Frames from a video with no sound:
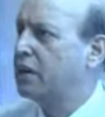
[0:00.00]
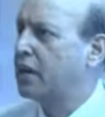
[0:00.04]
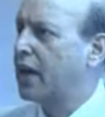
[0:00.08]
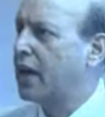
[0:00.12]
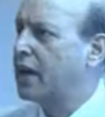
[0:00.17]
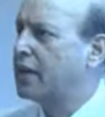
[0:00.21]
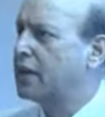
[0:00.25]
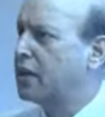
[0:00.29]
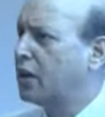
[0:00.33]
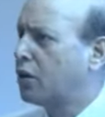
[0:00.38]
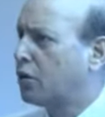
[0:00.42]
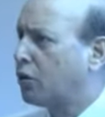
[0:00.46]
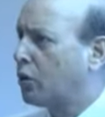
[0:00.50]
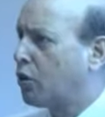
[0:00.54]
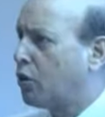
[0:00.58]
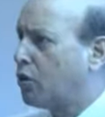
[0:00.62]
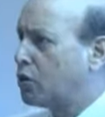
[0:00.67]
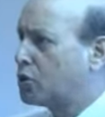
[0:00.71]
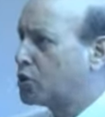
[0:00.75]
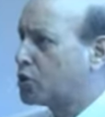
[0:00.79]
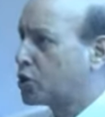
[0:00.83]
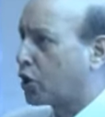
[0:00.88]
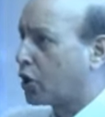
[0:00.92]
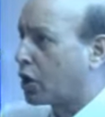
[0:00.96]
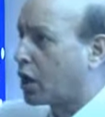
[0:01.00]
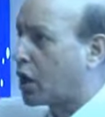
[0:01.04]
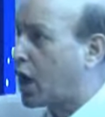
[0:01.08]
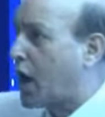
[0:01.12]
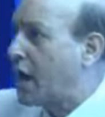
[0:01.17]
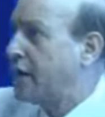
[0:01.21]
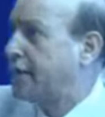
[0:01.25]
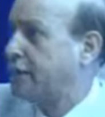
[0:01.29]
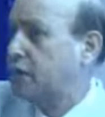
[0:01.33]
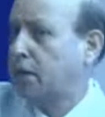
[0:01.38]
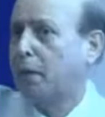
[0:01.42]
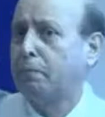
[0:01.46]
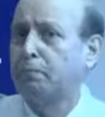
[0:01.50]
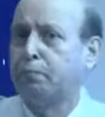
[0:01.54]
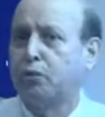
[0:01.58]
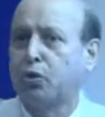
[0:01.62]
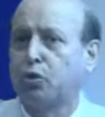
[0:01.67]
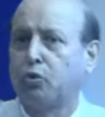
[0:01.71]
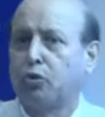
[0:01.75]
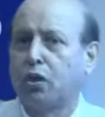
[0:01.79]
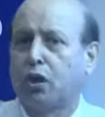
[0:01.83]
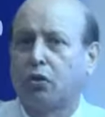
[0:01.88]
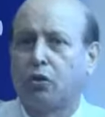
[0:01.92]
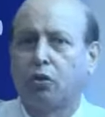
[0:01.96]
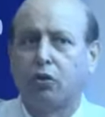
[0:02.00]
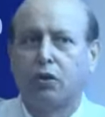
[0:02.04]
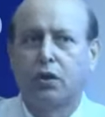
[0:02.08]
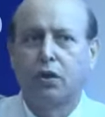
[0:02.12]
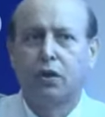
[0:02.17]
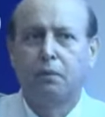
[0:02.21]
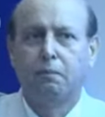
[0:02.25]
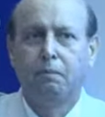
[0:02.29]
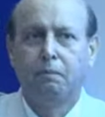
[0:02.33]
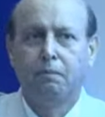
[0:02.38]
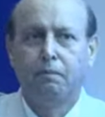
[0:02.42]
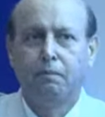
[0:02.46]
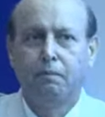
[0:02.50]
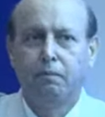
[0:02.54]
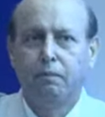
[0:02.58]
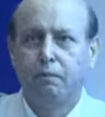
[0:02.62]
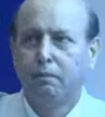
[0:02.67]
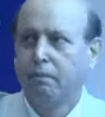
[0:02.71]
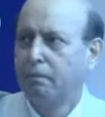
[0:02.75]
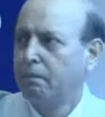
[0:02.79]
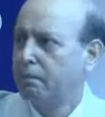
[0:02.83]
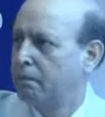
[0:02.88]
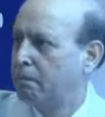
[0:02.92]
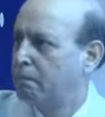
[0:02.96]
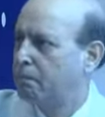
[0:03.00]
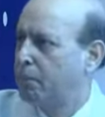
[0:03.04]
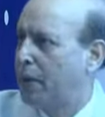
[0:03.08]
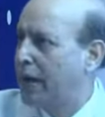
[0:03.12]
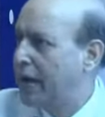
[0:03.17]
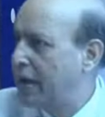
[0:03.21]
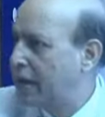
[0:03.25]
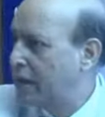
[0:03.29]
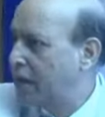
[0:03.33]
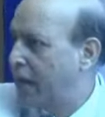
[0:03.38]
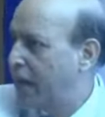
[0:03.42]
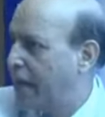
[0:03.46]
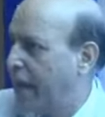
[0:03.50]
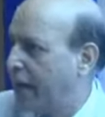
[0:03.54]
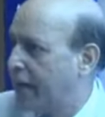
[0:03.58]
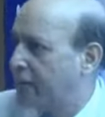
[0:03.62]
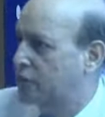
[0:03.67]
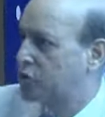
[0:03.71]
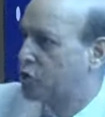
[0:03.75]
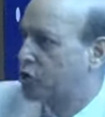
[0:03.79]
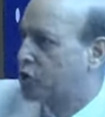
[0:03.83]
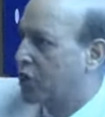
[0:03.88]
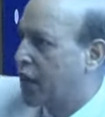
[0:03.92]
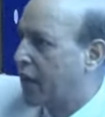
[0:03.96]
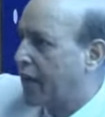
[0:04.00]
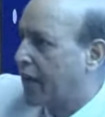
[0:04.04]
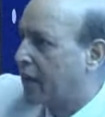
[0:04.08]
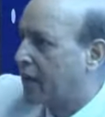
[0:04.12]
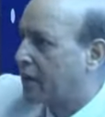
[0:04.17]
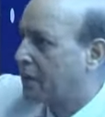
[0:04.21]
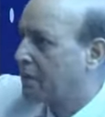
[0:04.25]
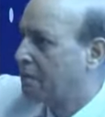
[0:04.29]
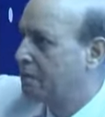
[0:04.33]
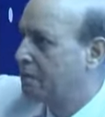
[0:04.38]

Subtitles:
encroach right up to the road, build a hedge there.